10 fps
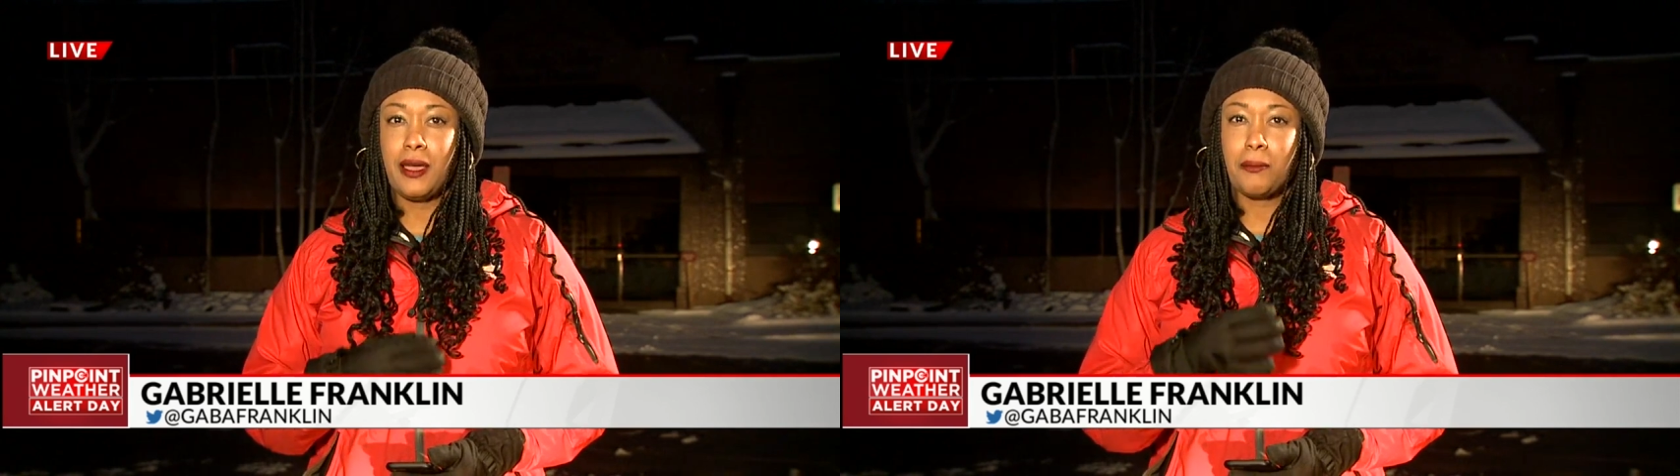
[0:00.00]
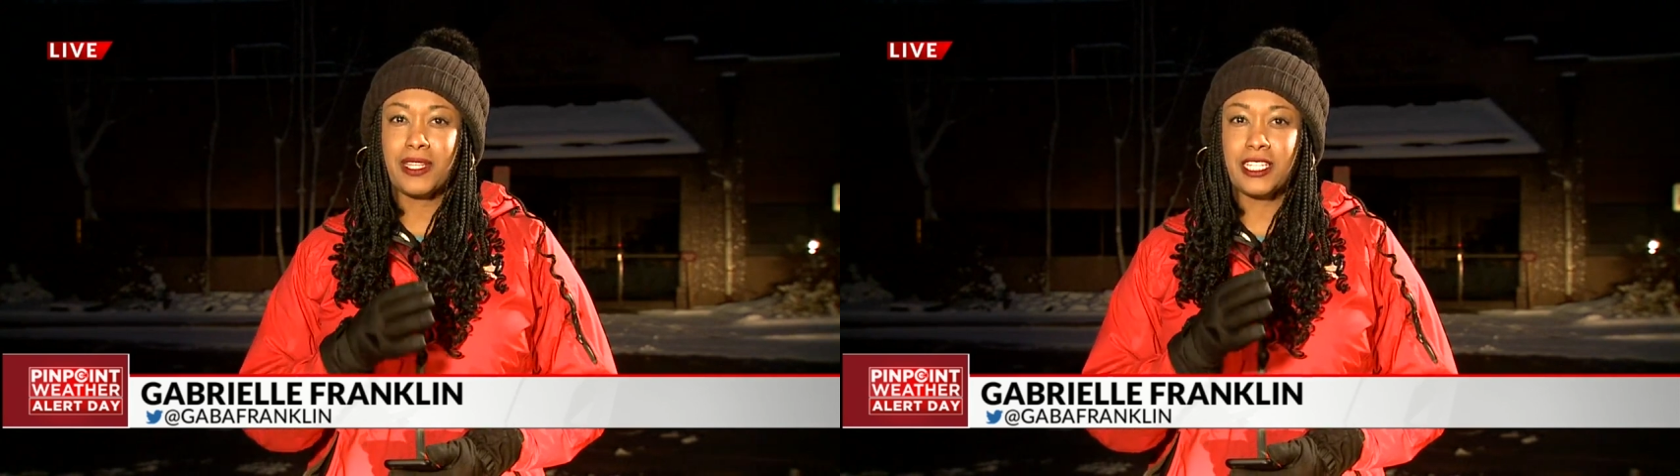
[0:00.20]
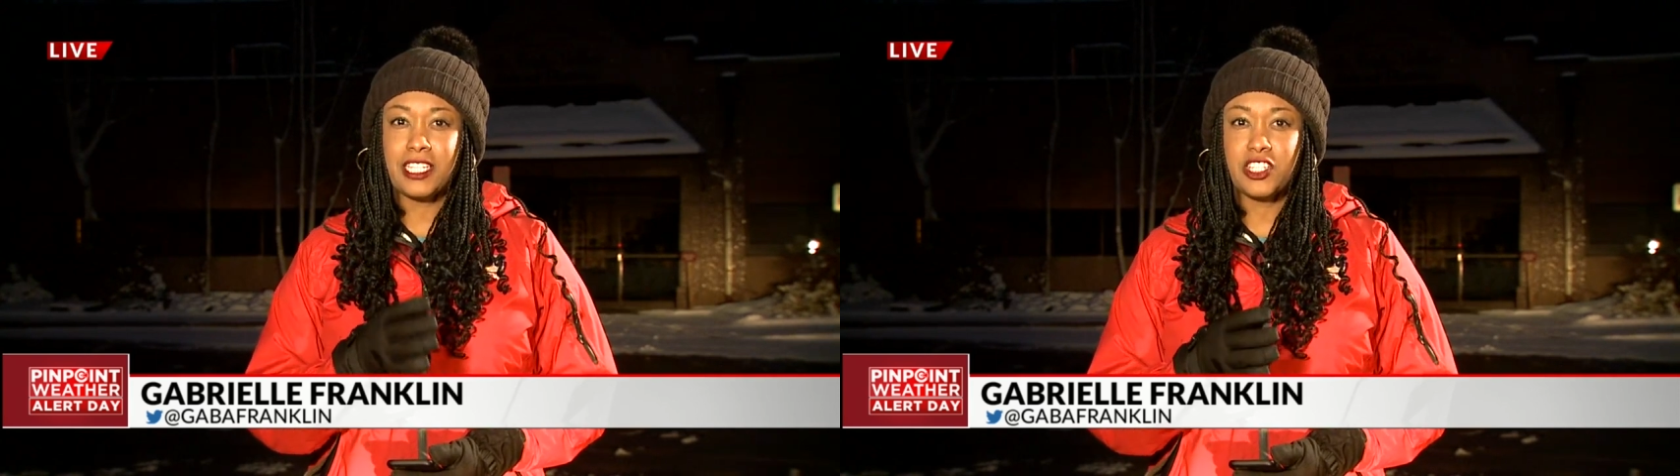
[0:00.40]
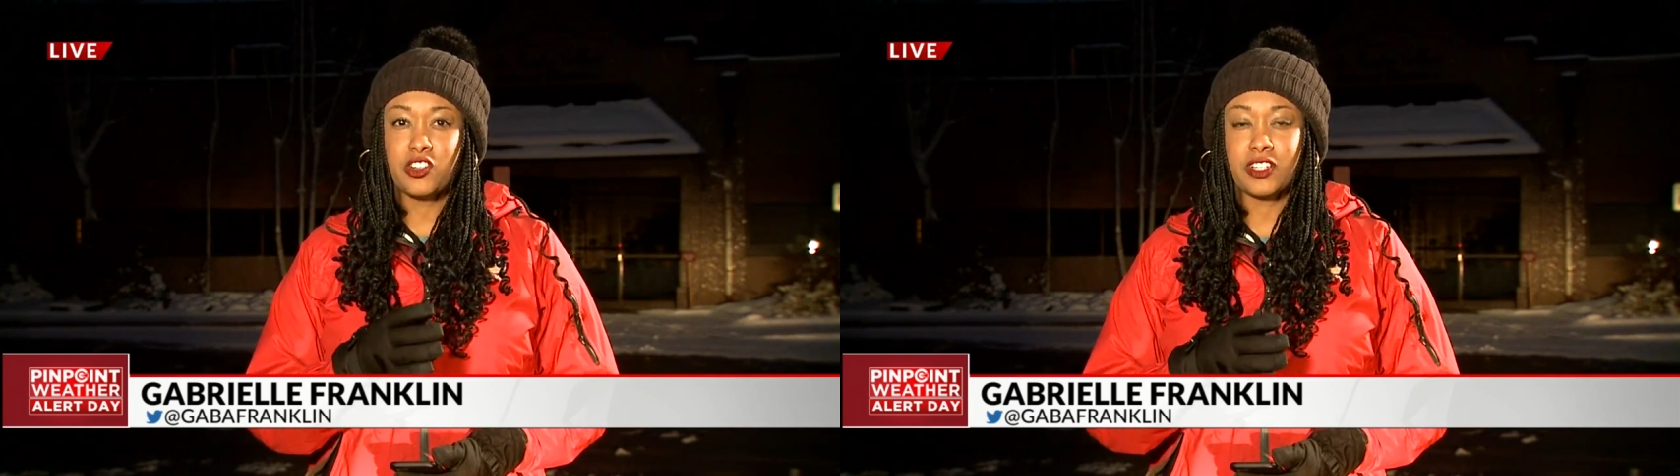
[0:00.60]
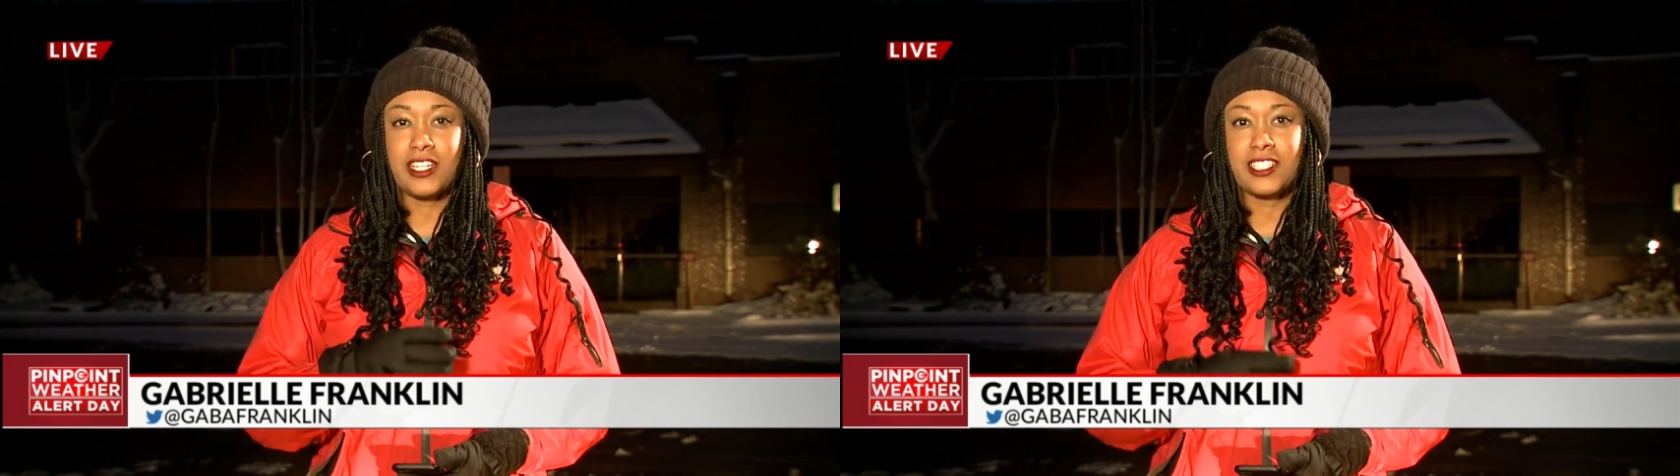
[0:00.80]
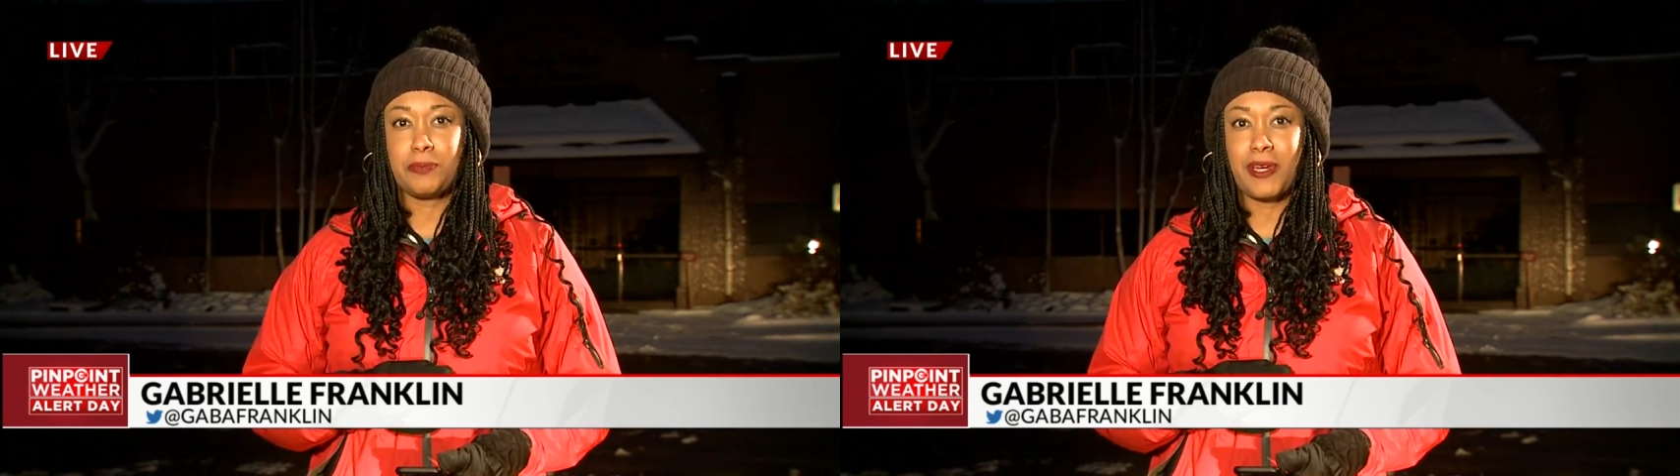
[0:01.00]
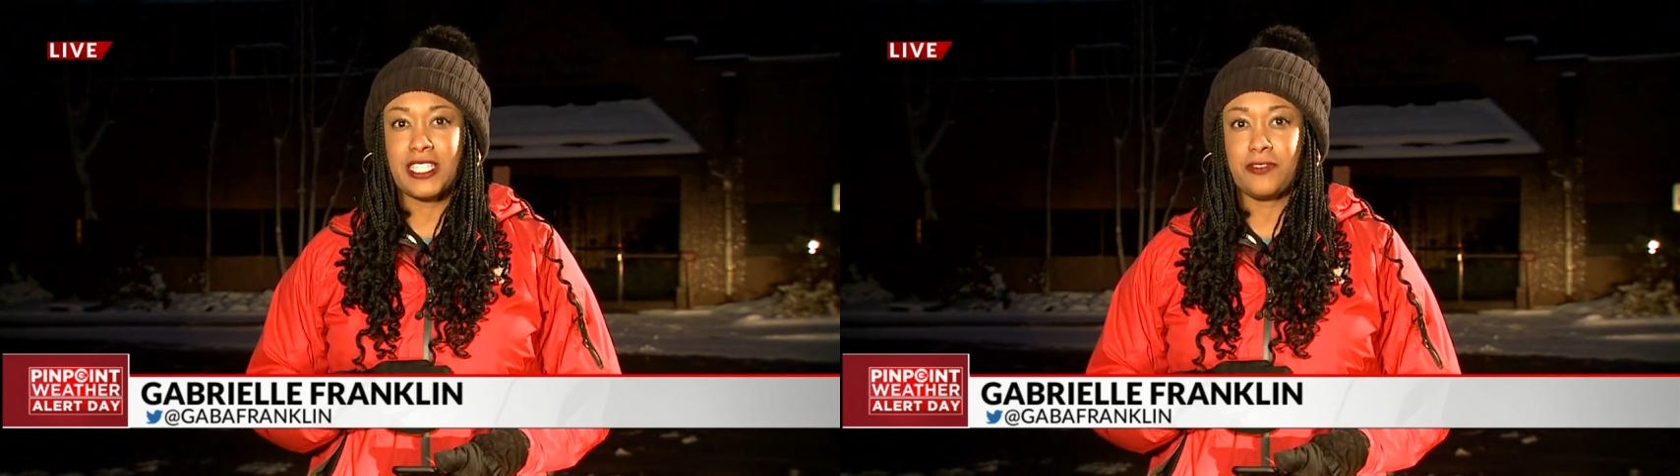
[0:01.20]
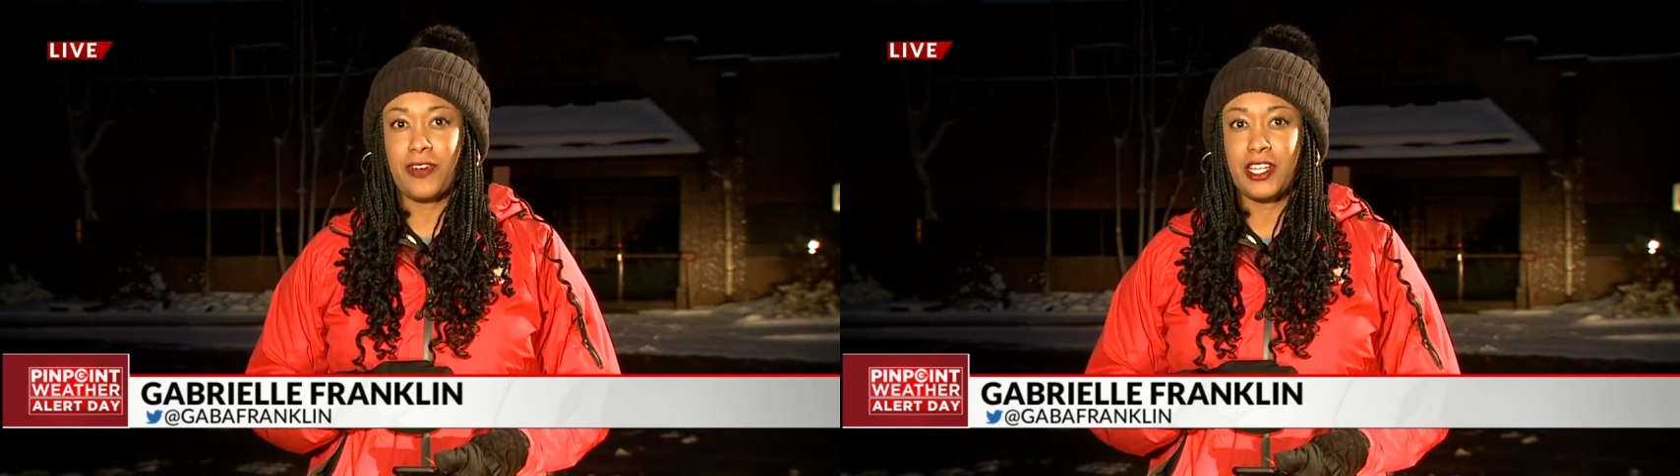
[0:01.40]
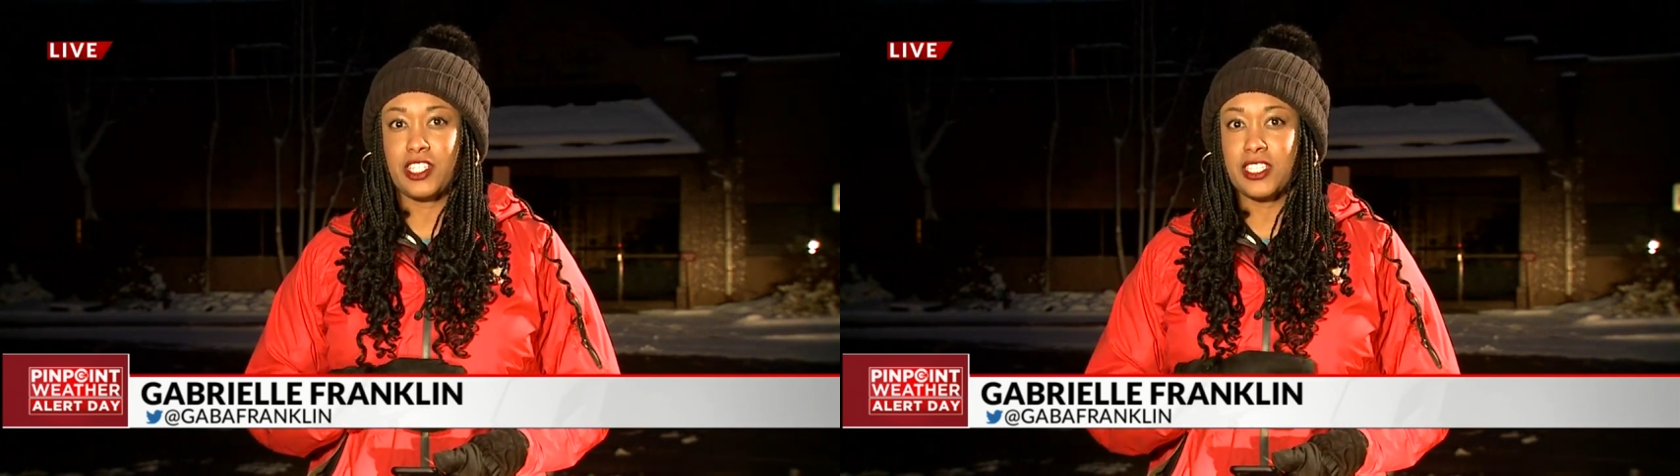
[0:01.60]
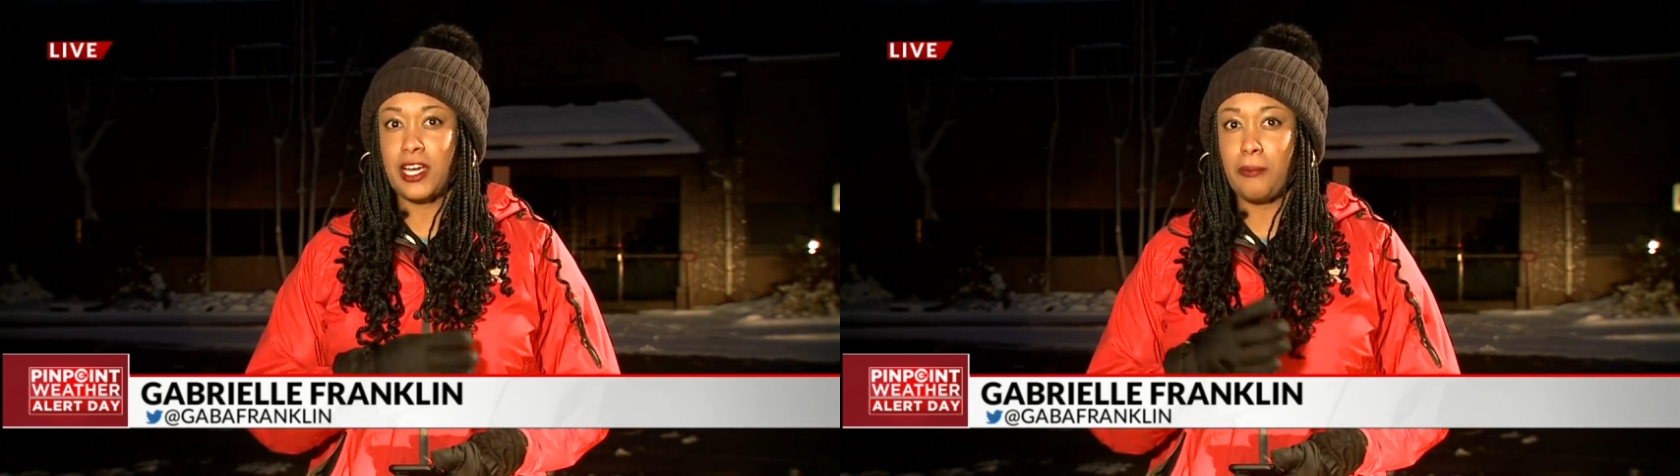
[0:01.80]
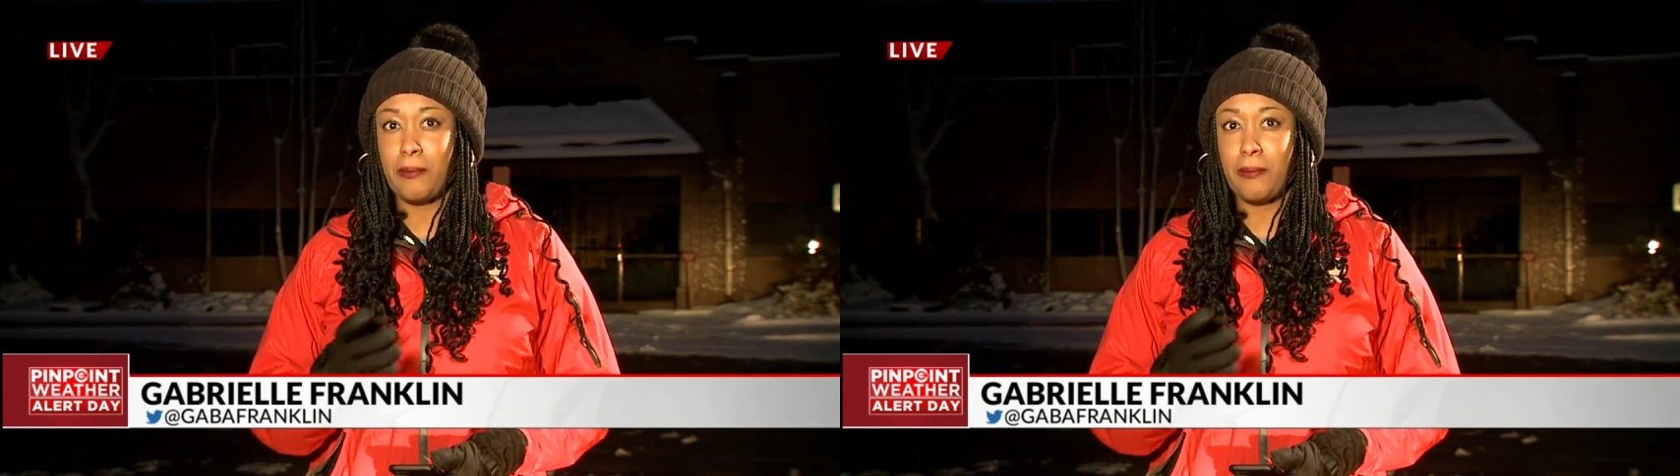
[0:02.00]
but the district didn't specify just how